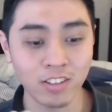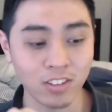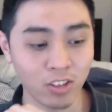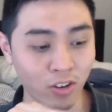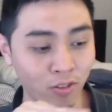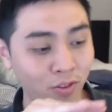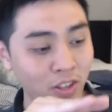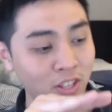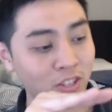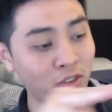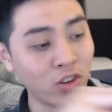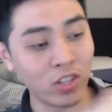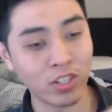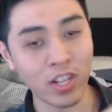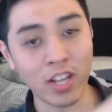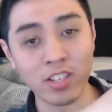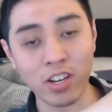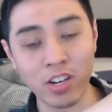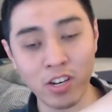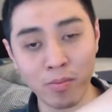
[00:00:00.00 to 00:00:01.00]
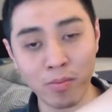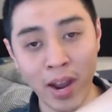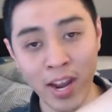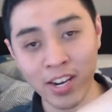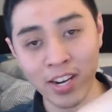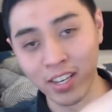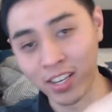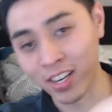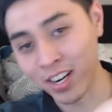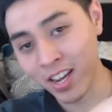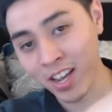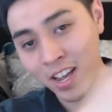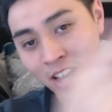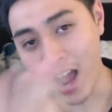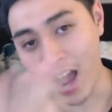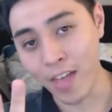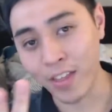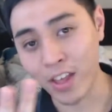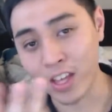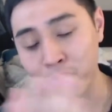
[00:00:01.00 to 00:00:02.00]
so it fits 3 slots on your binder.
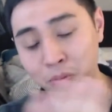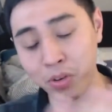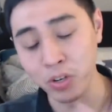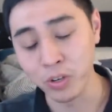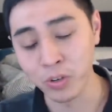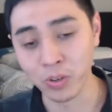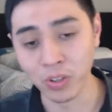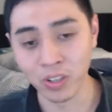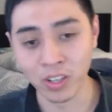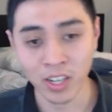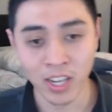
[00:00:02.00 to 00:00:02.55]
I think that's pretty cool.